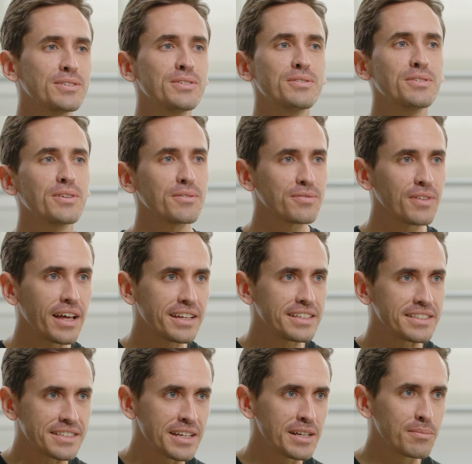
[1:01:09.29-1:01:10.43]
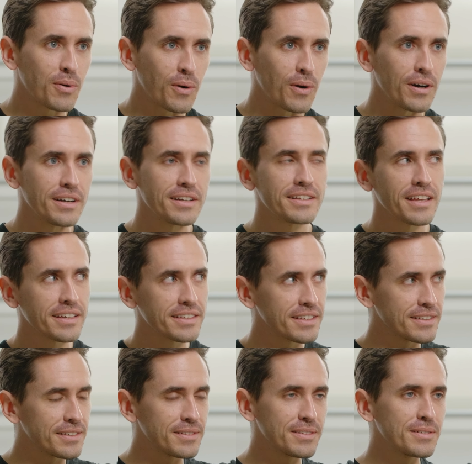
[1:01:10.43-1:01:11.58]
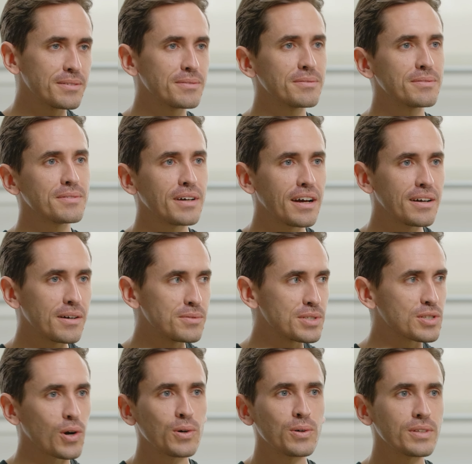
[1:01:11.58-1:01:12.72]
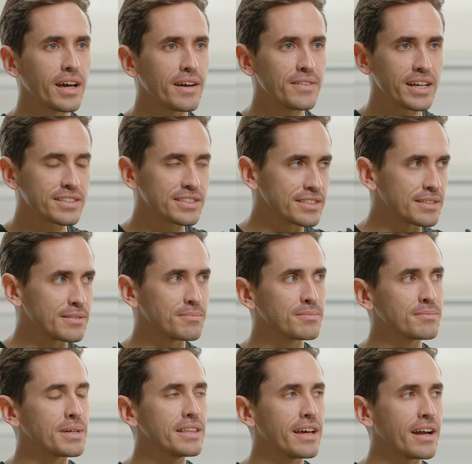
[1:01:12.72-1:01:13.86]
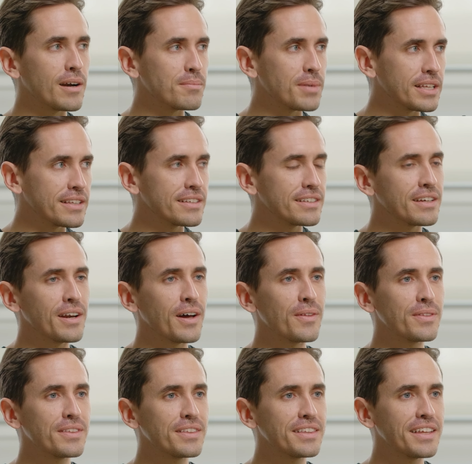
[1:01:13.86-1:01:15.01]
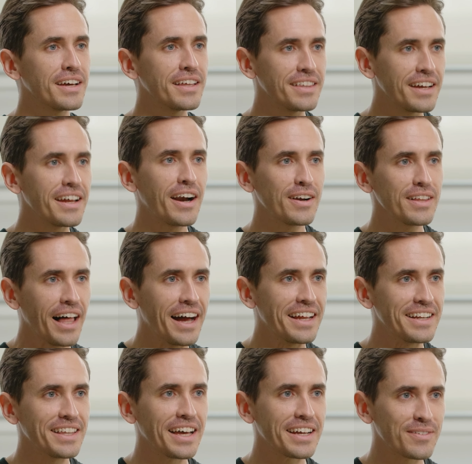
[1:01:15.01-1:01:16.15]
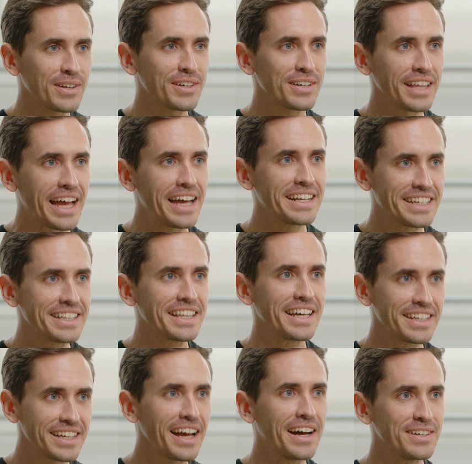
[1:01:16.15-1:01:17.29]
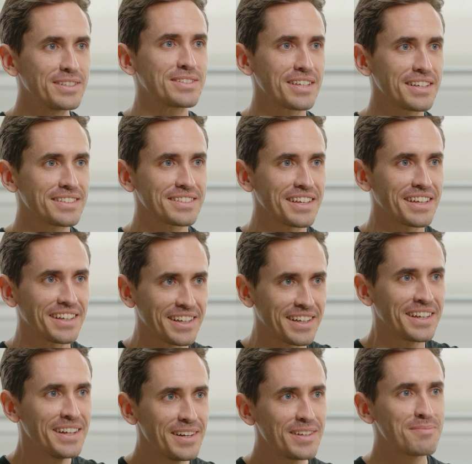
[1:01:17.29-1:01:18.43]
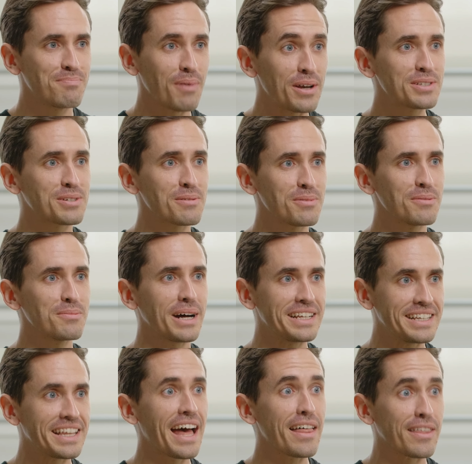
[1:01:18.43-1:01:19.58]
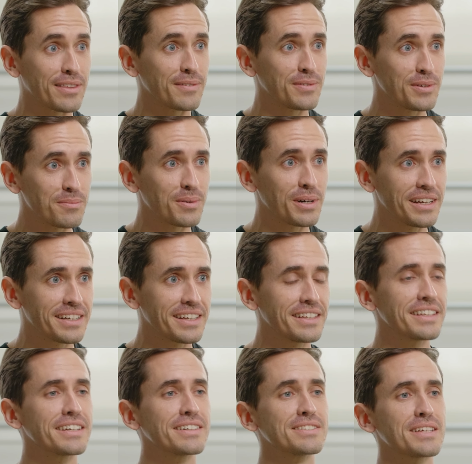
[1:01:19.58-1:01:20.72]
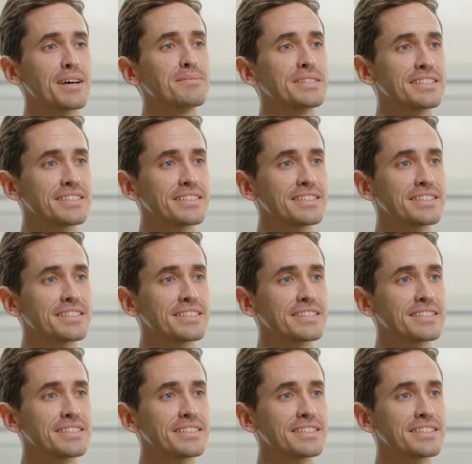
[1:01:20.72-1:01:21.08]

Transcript: you, you, you know, fly into Singapore and like the, the, I was told, I haven't actually been there, but you will have your head cut off. The, the airline, like yes. you're landing, like yeah, it's, it's like punishable by death if you yeah. bring. Oh, they're very